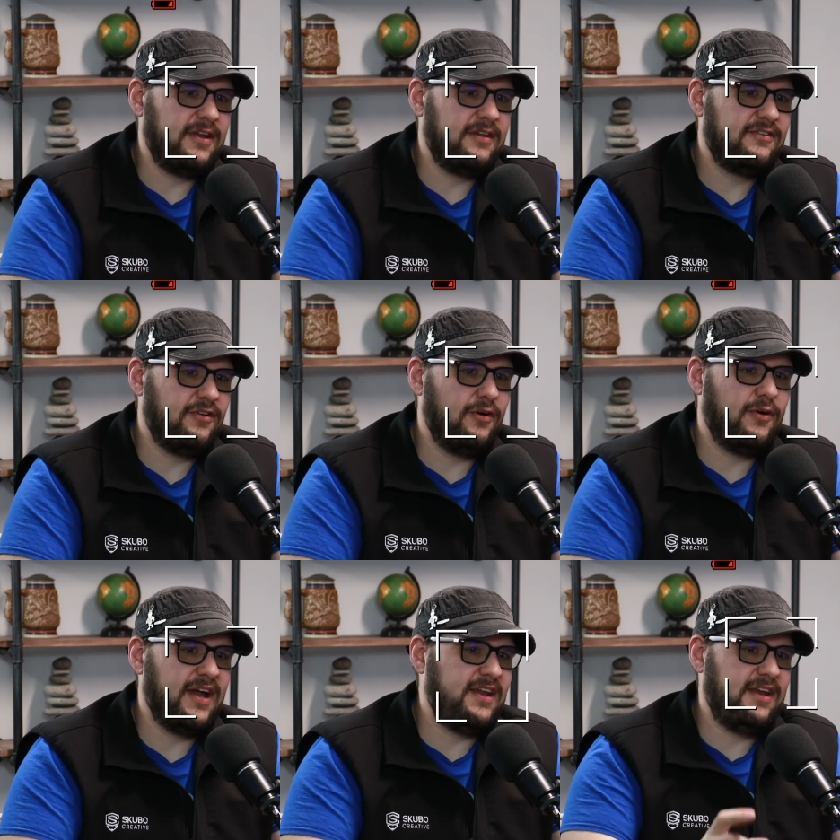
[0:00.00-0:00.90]
So
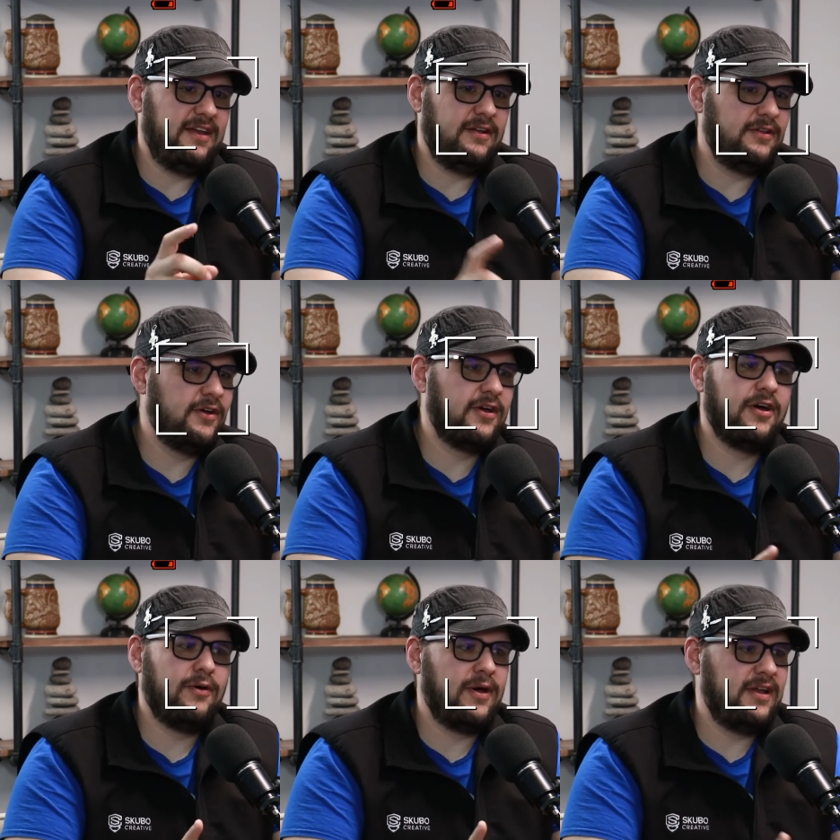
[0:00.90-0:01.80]
I need a
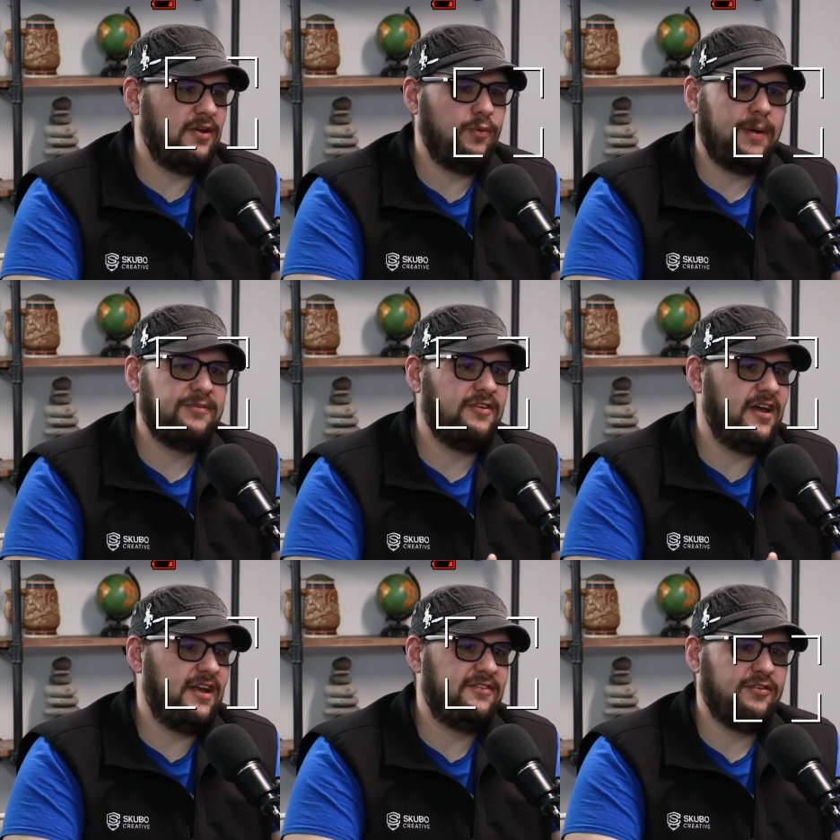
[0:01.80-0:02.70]
logo. I need a
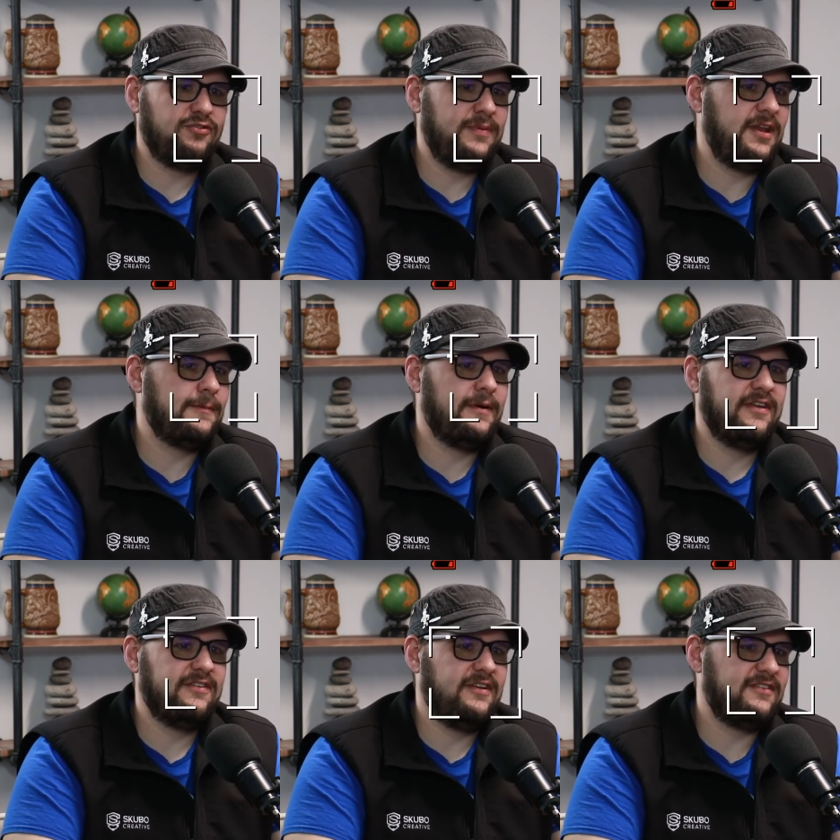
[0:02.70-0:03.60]
website, social media
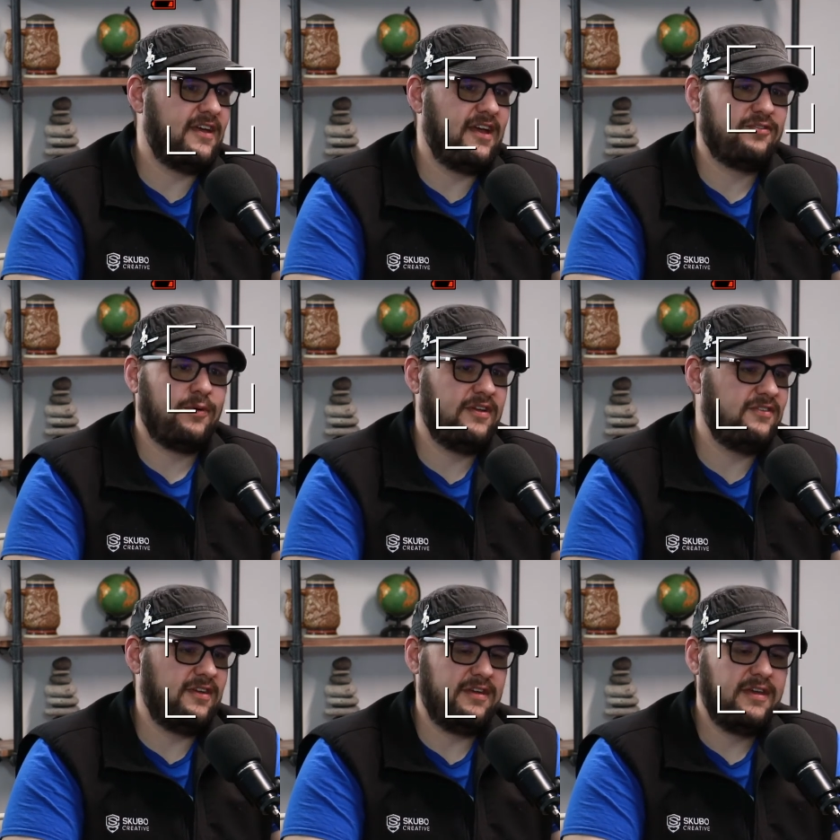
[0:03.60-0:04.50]
presence, XYZ.